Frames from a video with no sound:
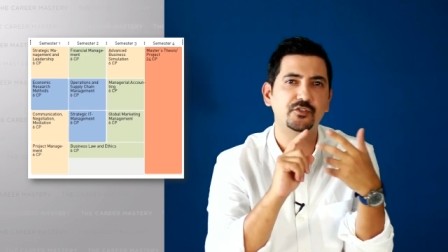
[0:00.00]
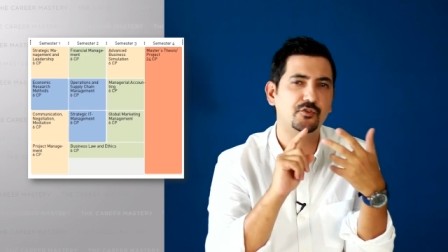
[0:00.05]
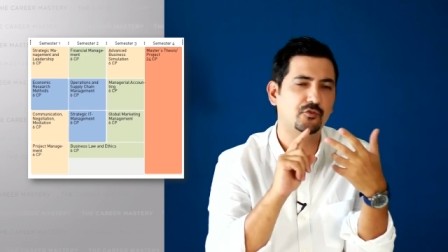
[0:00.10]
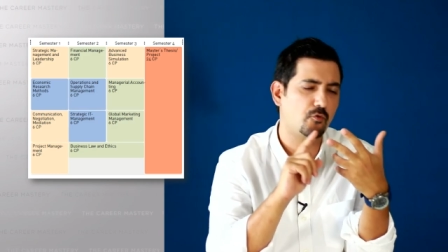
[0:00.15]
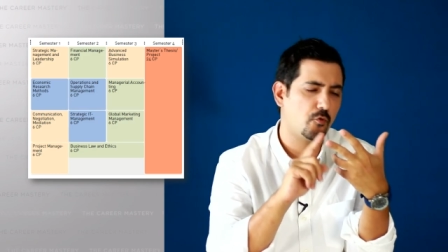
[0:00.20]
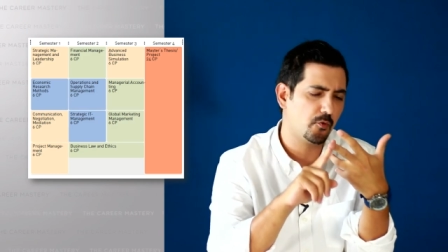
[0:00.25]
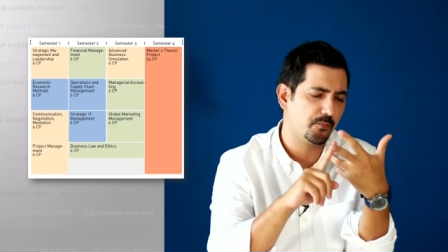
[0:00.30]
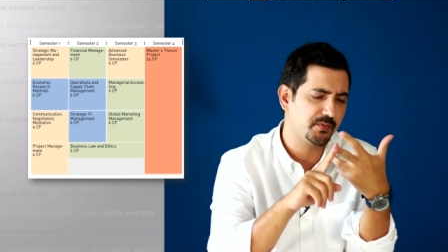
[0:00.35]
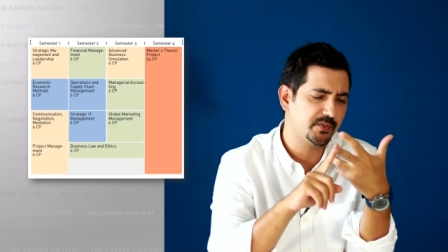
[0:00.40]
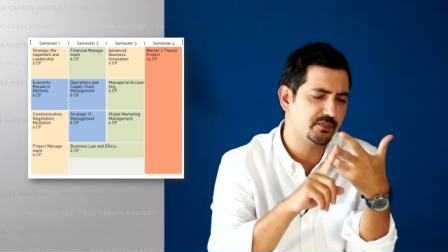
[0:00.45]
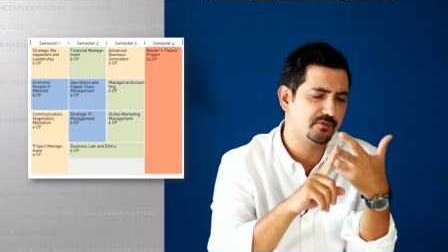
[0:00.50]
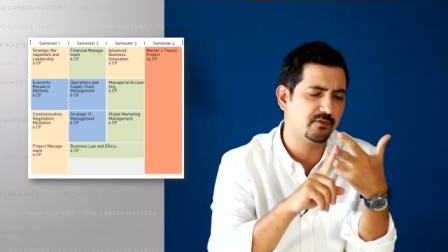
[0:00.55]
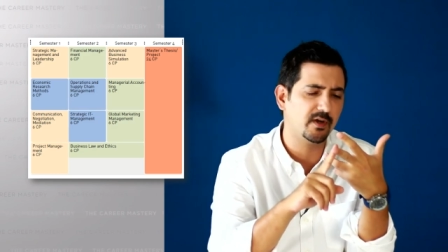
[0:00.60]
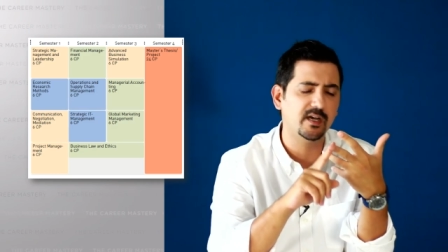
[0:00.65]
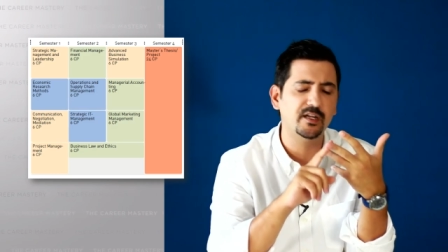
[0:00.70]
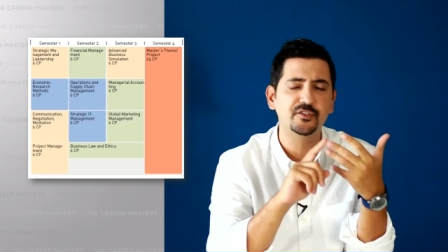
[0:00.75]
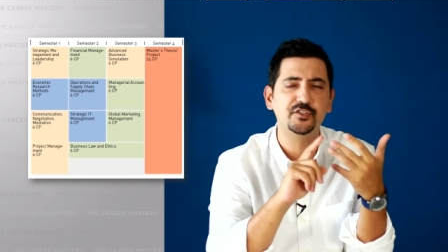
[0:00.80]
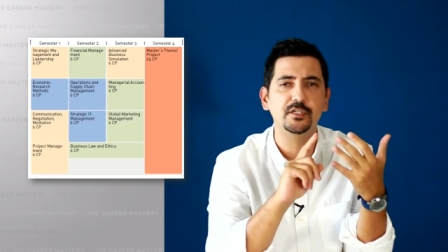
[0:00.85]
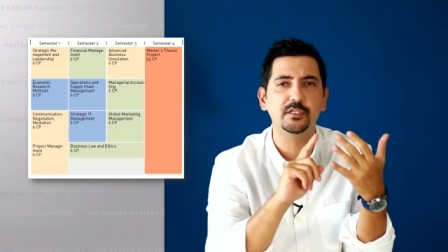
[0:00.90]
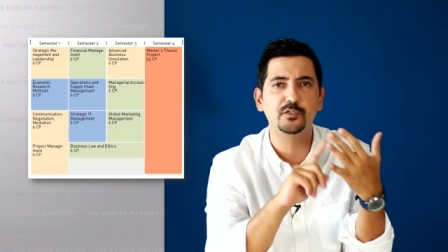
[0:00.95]
to corporate
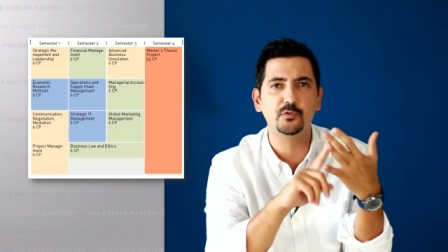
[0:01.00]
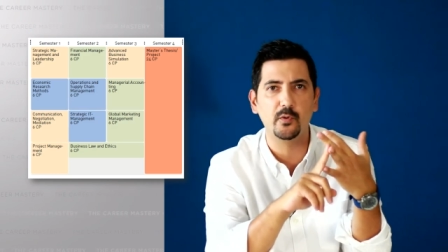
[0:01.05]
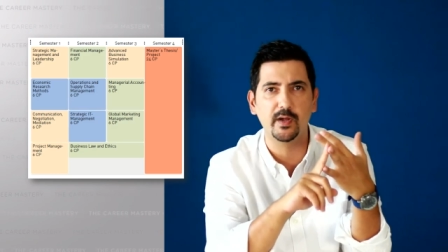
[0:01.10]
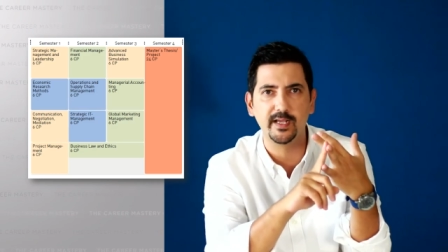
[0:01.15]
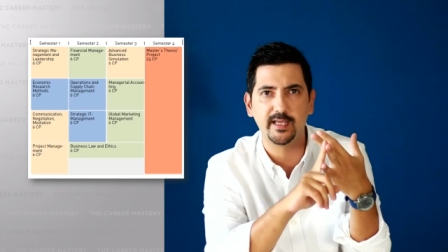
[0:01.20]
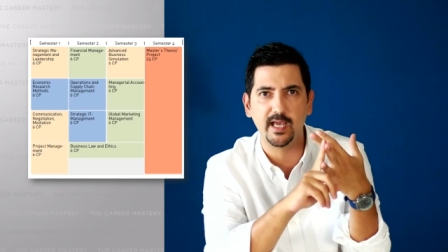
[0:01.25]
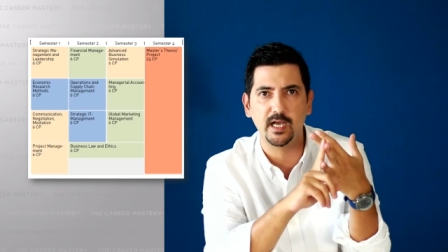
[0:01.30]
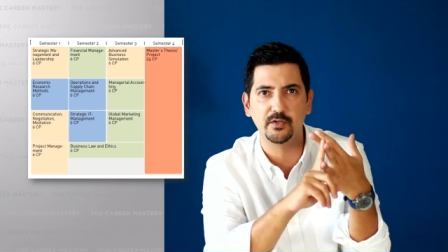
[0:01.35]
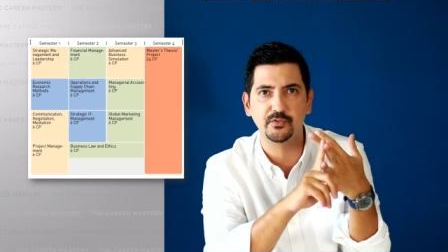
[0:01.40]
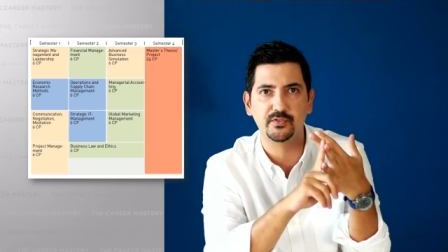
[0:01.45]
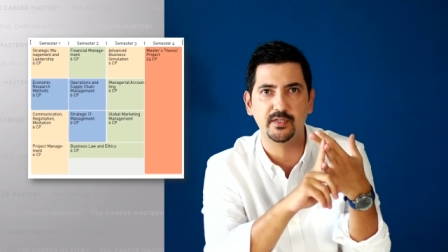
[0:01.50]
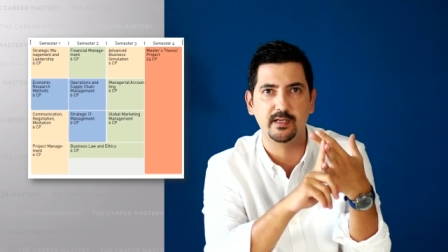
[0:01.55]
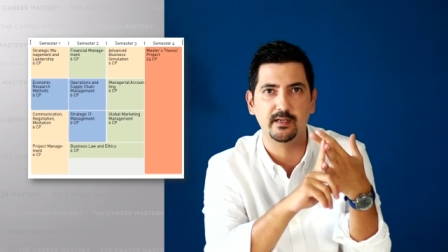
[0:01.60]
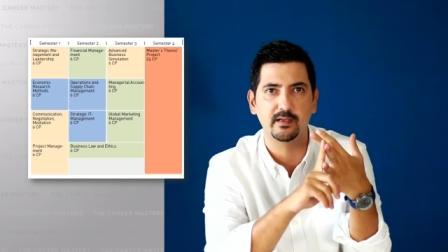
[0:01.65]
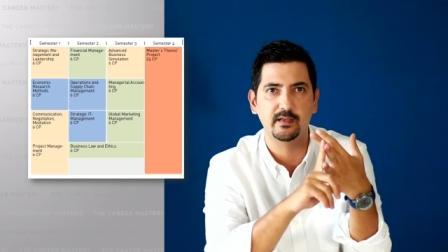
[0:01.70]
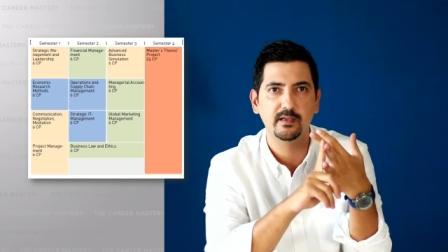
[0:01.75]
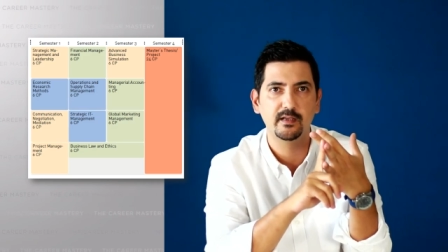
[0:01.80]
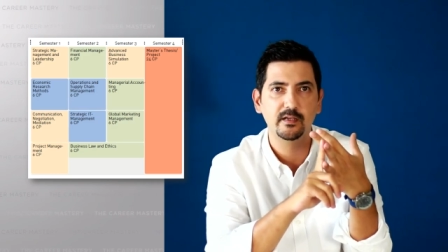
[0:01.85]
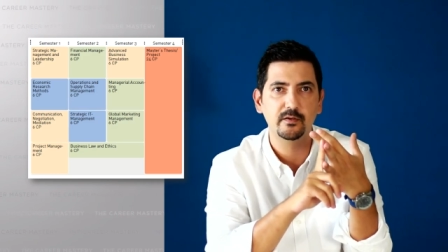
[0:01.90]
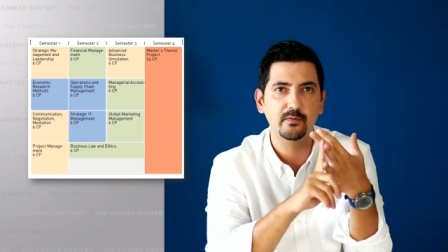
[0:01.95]
strategy to
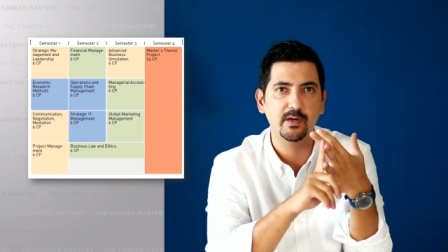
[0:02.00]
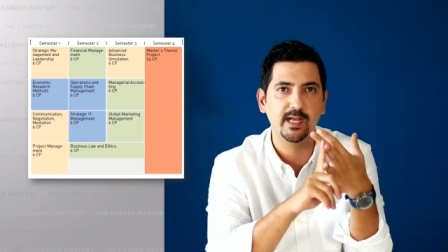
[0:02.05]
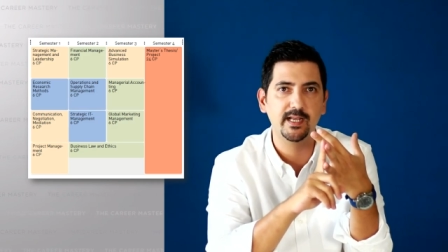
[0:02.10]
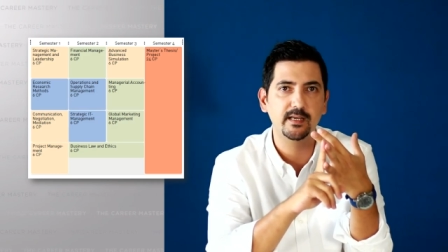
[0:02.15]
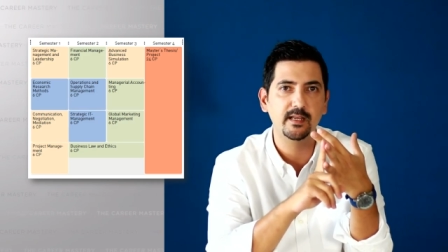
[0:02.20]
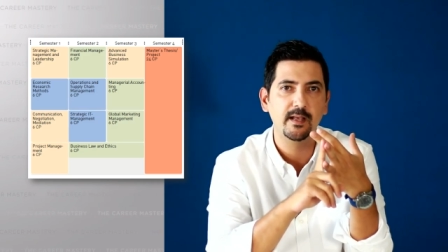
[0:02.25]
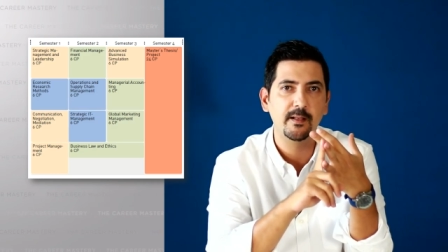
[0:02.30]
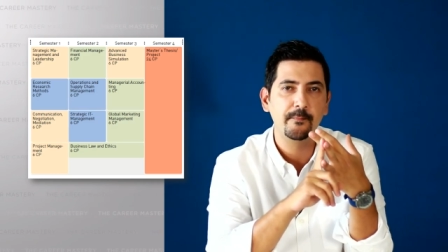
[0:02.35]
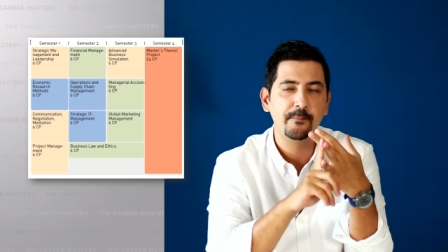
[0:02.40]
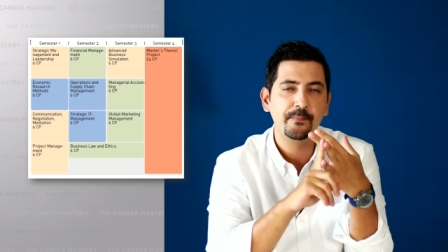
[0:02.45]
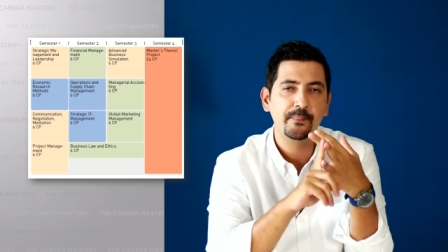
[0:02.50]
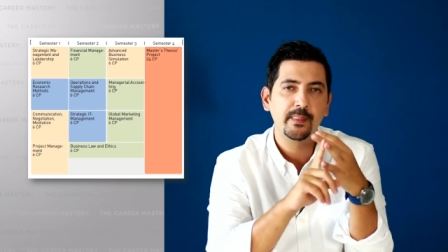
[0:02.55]
accounting, right?